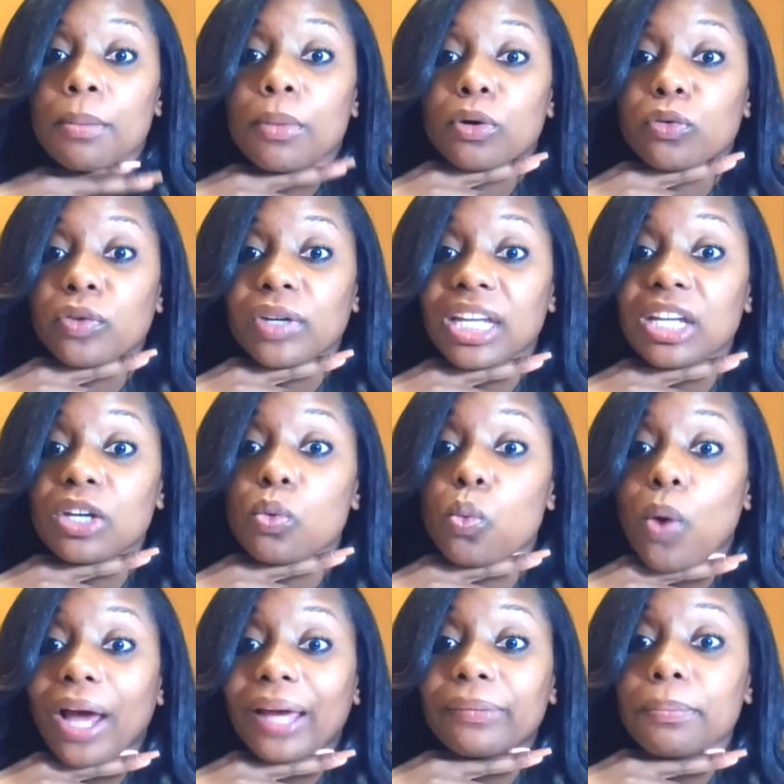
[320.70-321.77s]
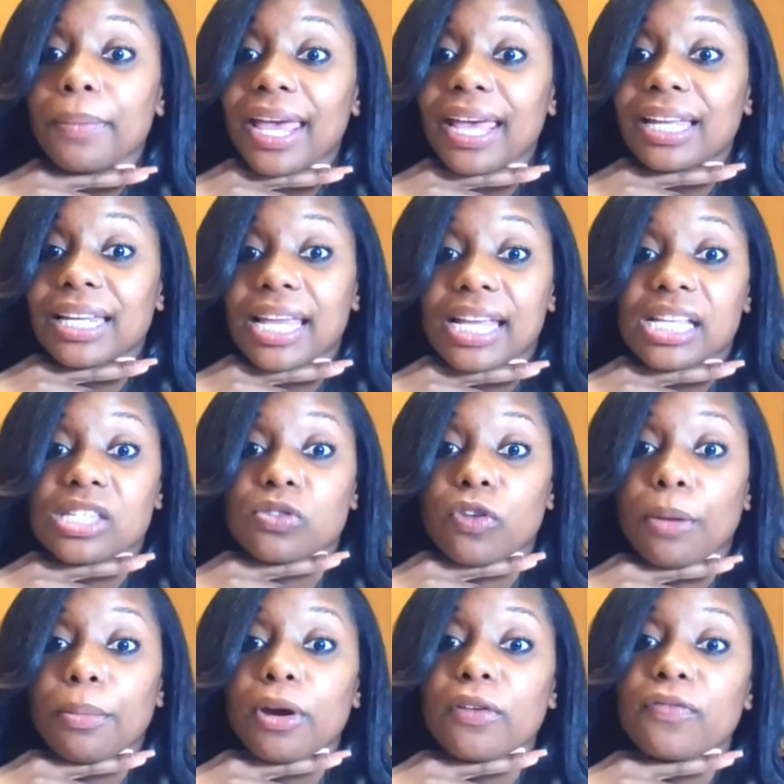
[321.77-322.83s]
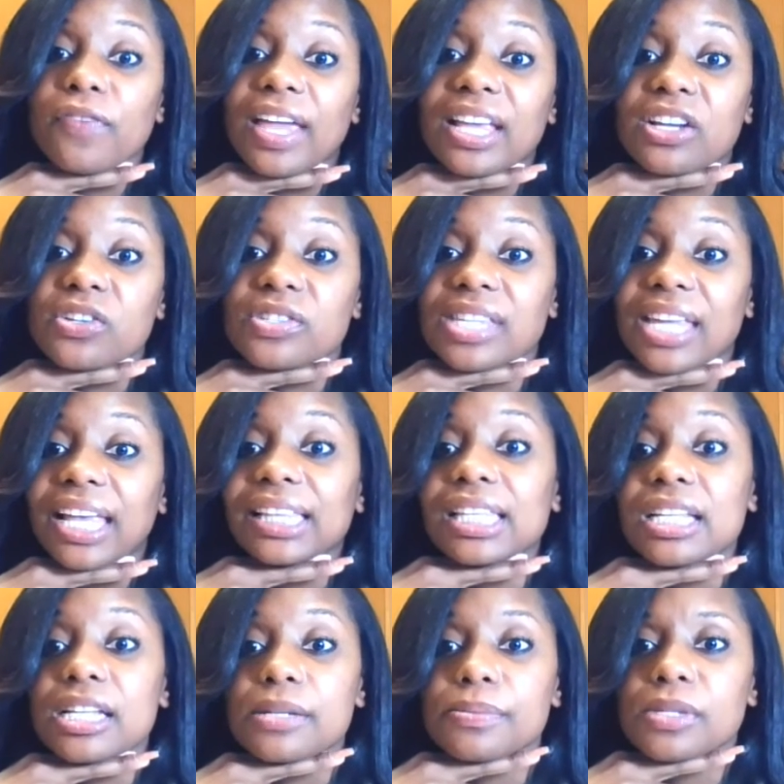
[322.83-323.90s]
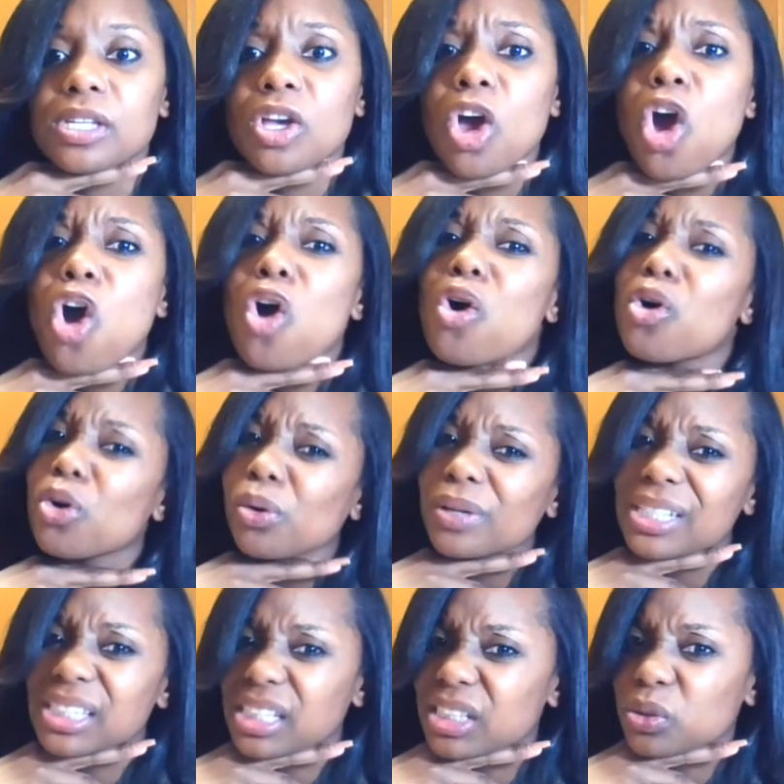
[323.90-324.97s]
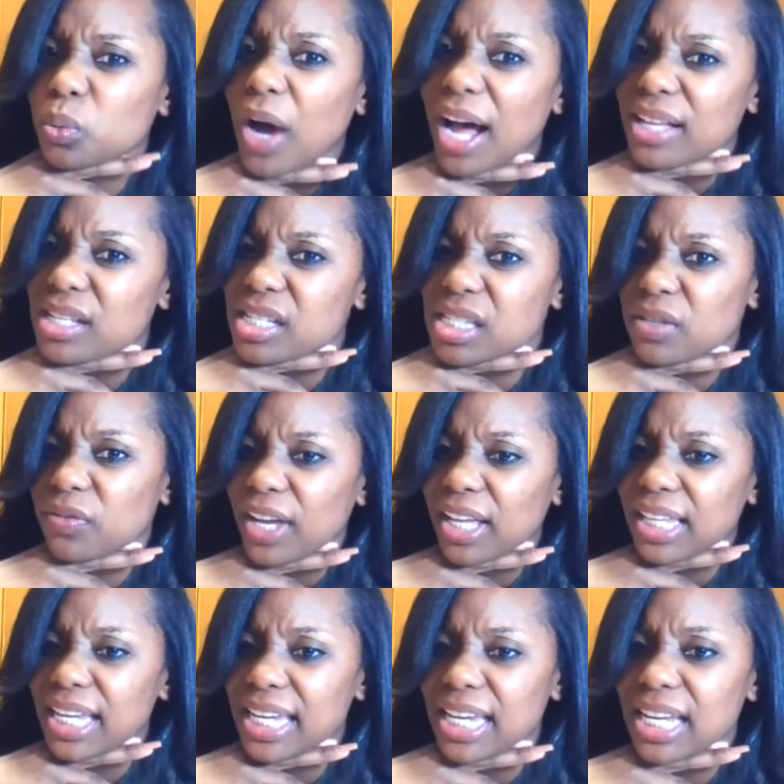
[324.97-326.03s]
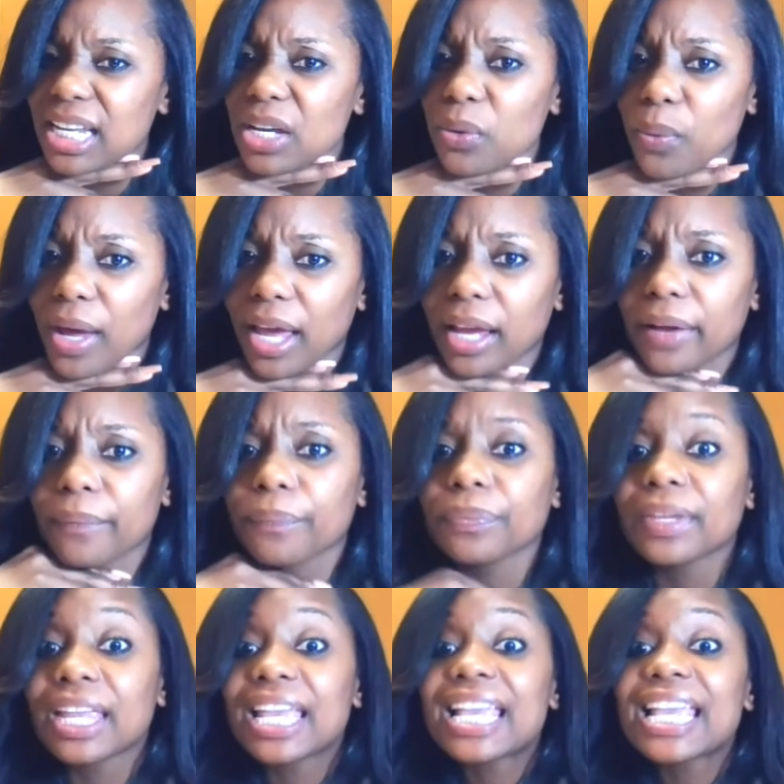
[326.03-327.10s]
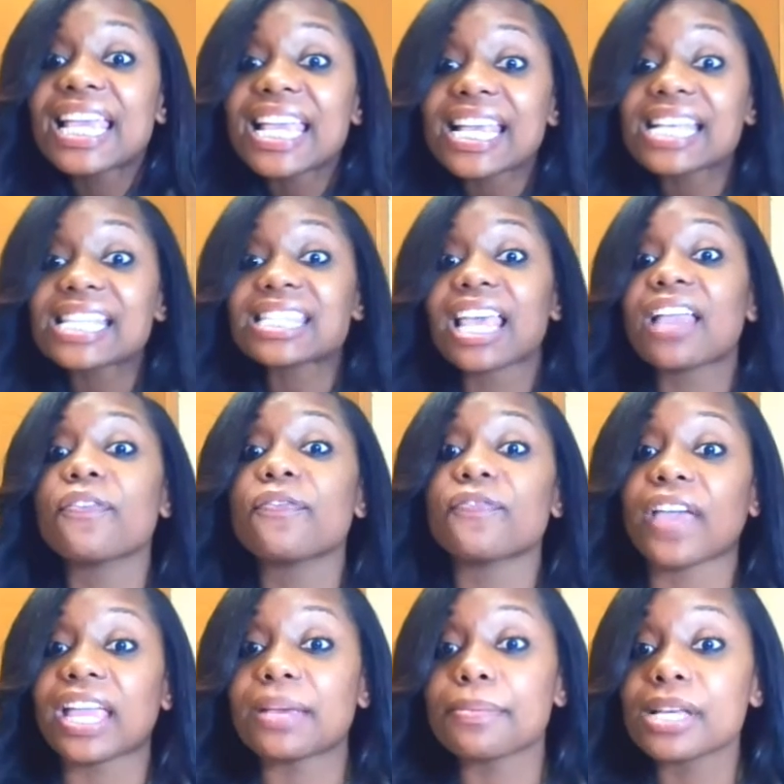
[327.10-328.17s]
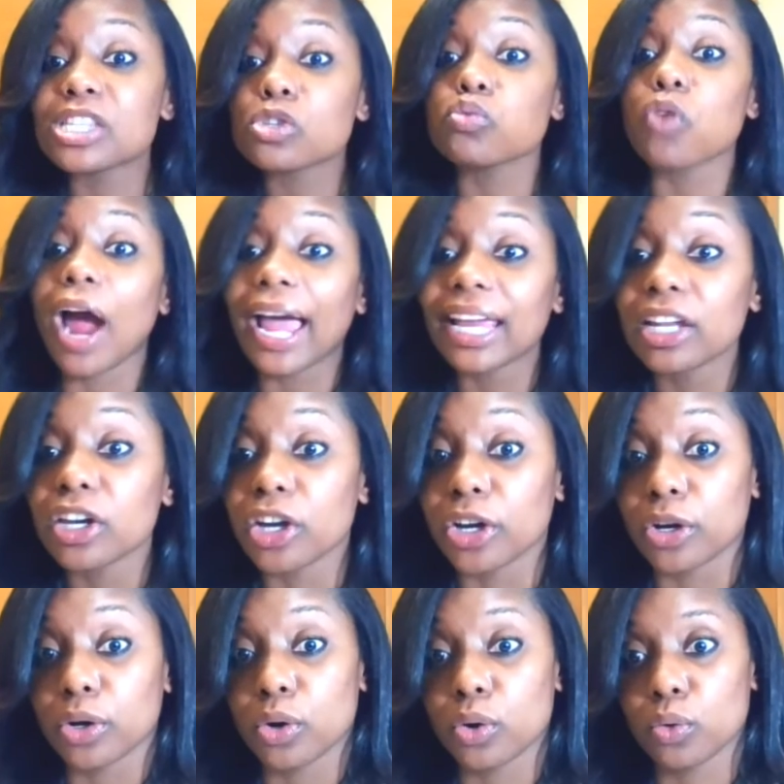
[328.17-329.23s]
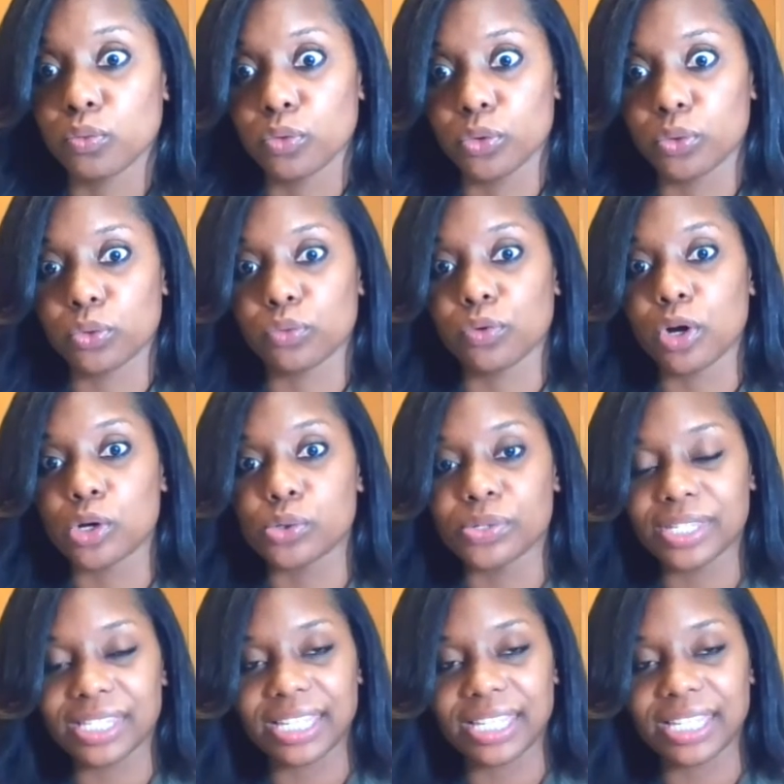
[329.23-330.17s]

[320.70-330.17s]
Maureen wiped mayonnaise from her fingers and lips. Who is this Wallace fella anyway? He's a famous writer, Ruth Rose